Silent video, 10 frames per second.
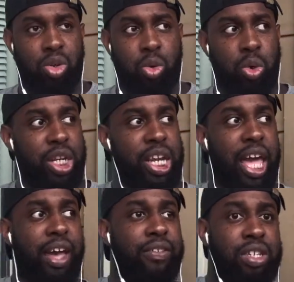or did he
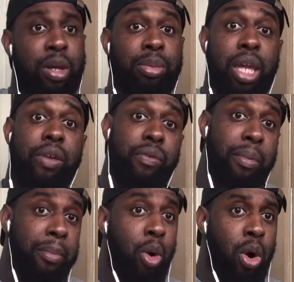have something
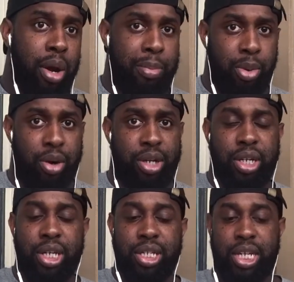even more important
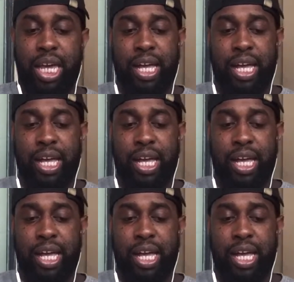than this?